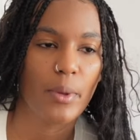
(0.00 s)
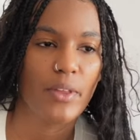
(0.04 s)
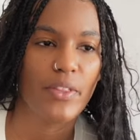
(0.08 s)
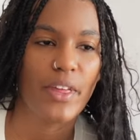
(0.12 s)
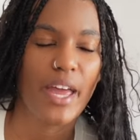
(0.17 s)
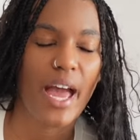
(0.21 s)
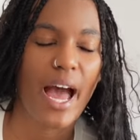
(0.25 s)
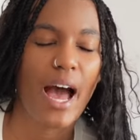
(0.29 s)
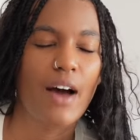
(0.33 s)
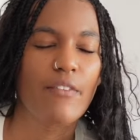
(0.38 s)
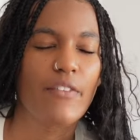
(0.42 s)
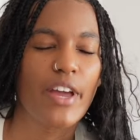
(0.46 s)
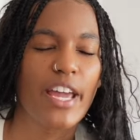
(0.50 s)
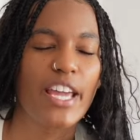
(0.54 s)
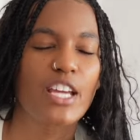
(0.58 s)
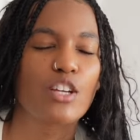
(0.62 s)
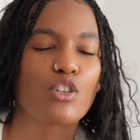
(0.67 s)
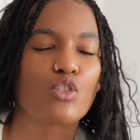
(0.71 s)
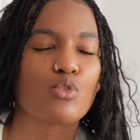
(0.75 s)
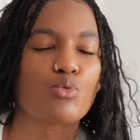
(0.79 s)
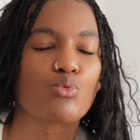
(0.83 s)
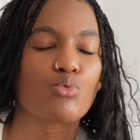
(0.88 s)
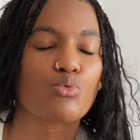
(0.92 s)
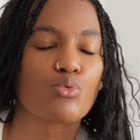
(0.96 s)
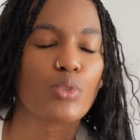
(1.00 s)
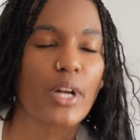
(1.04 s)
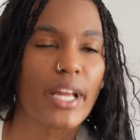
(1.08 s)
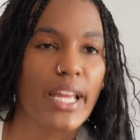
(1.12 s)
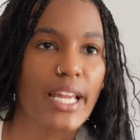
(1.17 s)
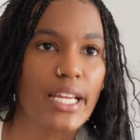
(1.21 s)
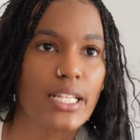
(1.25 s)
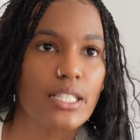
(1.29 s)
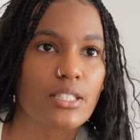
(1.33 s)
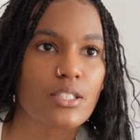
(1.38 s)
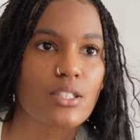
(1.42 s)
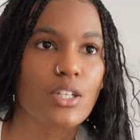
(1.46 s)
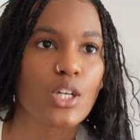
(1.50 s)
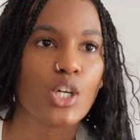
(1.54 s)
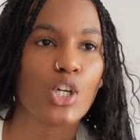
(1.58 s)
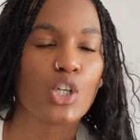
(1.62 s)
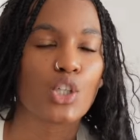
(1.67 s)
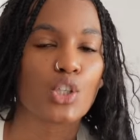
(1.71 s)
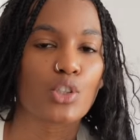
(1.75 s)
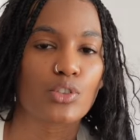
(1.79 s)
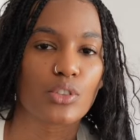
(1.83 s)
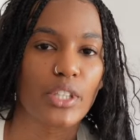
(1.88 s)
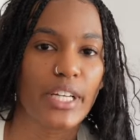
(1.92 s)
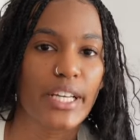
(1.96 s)
They have a great
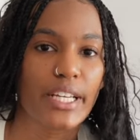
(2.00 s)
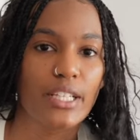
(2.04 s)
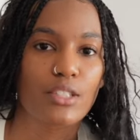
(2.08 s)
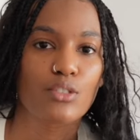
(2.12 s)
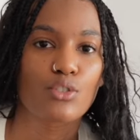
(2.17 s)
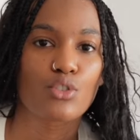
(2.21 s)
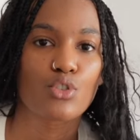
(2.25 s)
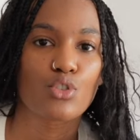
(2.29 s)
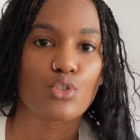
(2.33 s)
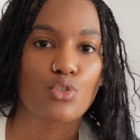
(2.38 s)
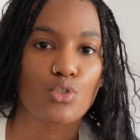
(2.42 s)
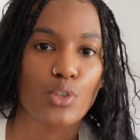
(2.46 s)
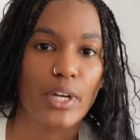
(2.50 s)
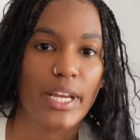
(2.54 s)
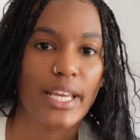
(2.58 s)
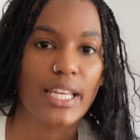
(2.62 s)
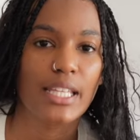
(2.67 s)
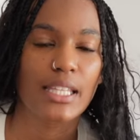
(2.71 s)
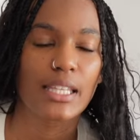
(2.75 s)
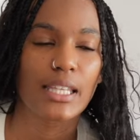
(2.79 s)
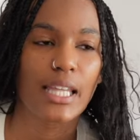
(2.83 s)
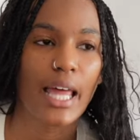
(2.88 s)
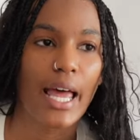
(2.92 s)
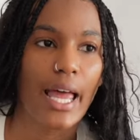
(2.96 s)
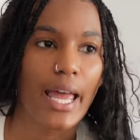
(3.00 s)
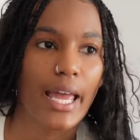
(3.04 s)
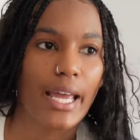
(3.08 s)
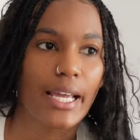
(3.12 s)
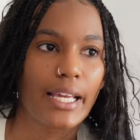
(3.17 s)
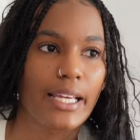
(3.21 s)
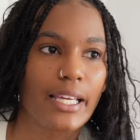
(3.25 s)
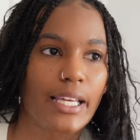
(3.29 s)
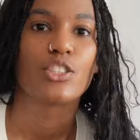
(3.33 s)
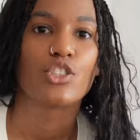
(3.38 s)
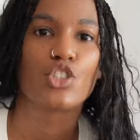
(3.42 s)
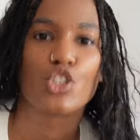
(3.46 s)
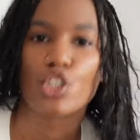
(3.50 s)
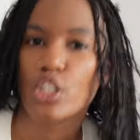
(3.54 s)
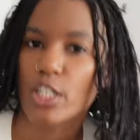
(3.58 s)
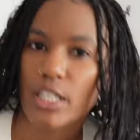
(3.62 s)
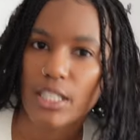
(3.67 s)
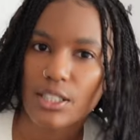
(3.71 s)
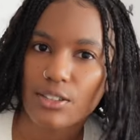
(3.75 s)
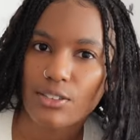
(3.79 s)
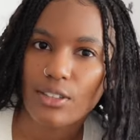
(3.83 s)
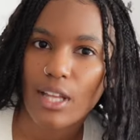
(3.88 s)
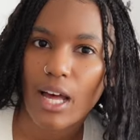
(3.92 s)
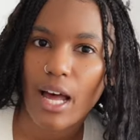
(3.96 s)
straight leg
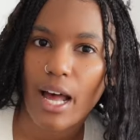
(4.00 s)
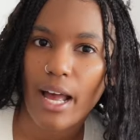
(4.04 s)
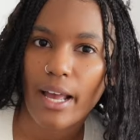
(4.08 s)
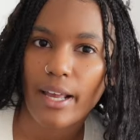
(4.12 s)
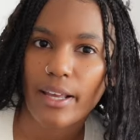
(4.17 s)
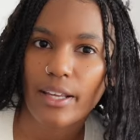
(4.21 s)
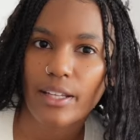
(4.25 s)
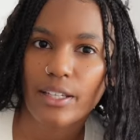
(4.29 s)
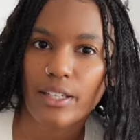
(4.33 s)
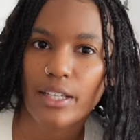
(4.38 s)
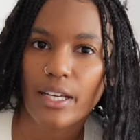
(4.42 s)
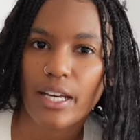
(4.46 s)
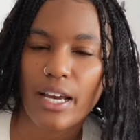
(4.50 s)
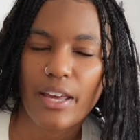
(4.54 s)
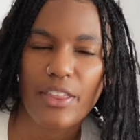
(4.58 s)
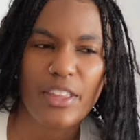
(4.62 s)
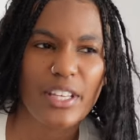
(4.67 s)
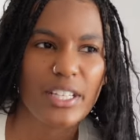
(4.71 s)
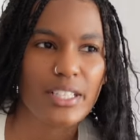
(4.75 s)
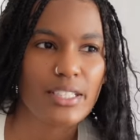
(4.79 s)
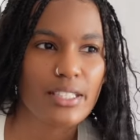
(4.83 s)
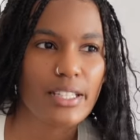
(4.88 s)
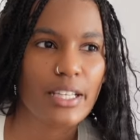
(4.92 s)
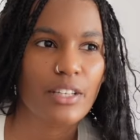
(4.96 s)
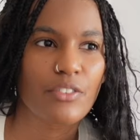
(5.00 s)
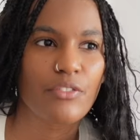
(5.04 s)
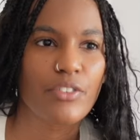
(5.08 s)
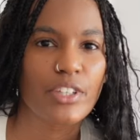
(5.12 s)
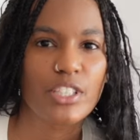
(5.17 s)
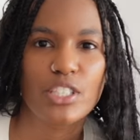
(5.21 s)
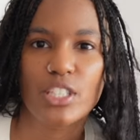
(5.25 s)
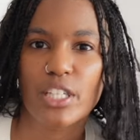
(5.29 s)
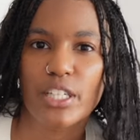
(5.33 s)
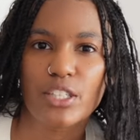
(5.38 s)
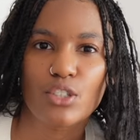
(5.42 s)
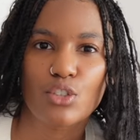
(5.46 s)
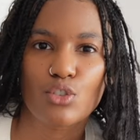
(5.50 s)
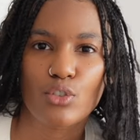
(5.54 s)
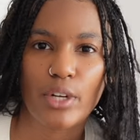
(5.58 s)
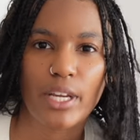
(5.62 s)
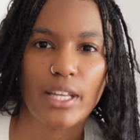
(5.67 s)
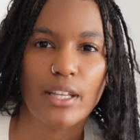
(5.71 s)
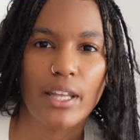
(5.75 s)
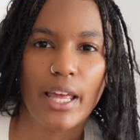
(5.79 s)
jean line. I think it's like vintage straight